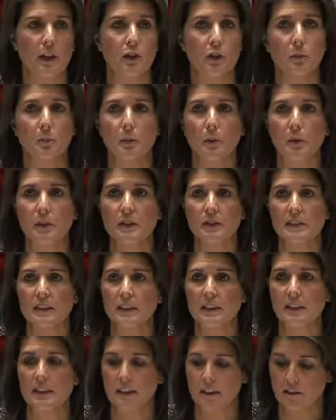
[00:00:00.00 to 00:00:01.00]
around the port
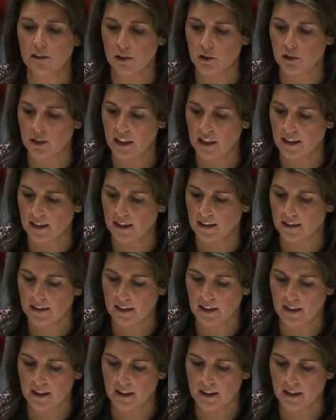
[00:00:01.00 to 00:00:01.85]
city of Hodeidah.